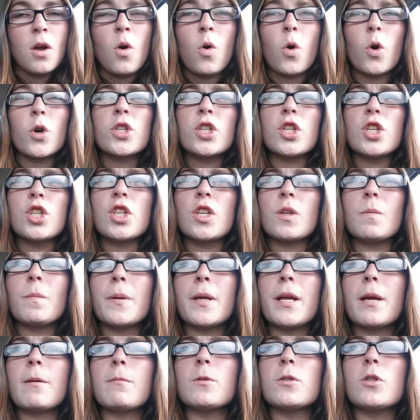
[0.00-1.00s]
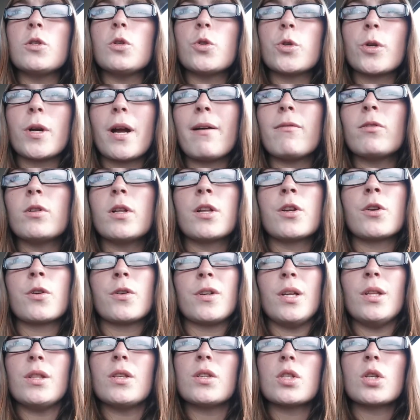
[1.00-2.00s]
Horses should be able to travel
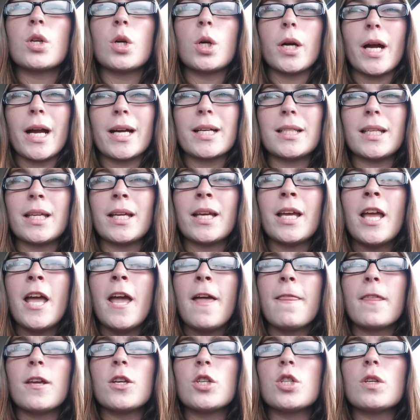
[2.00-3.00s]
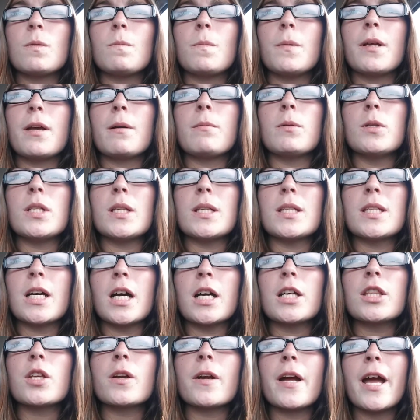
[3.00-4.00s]
underneath this correctly. They should be able to
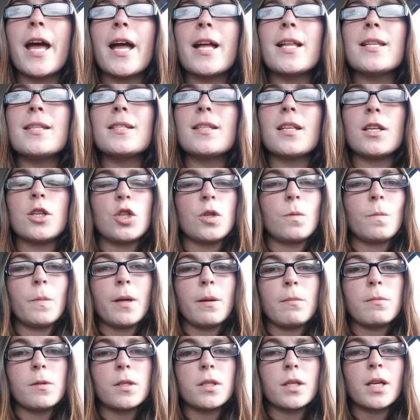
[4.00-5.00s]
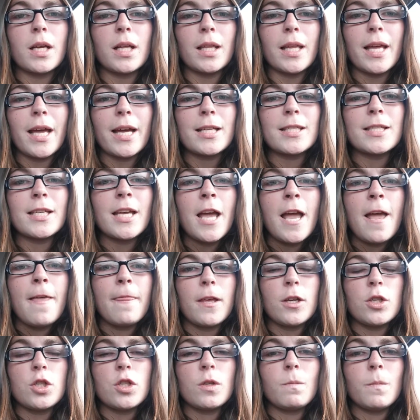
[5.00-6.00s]
tuck their heads. They should be able to collect.
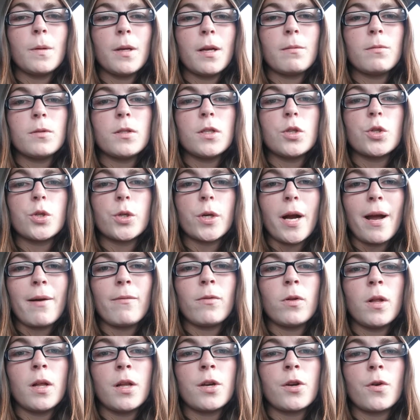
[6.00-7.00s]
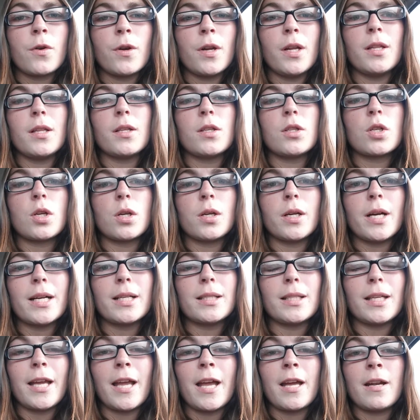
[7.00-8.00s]
They should be able to travel underneath this
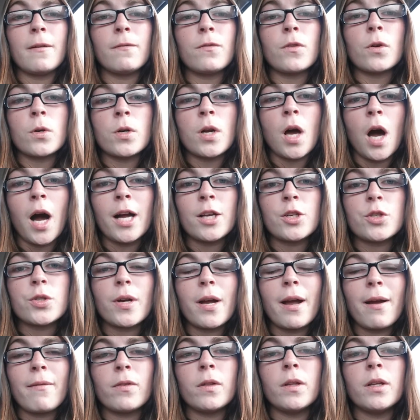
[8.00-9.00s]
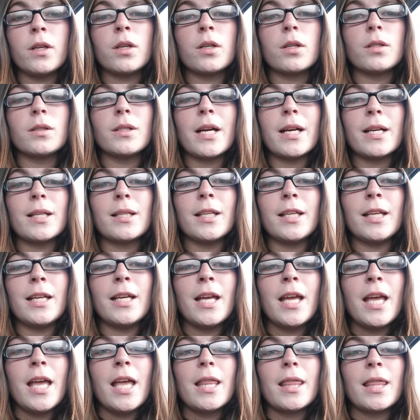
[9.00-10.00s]
correctly. And if they're not traveling correctly,
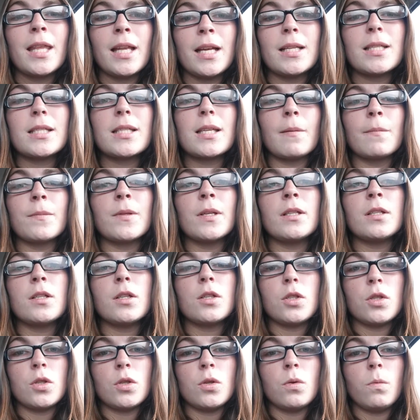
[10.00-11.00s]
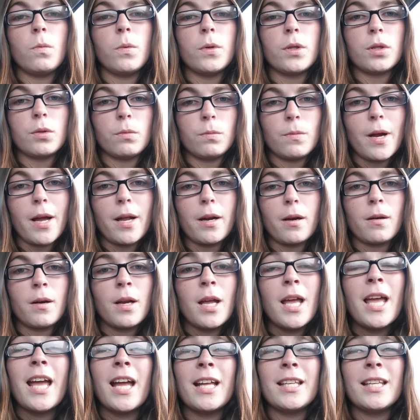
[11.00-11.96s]
then it's something to do with the rider.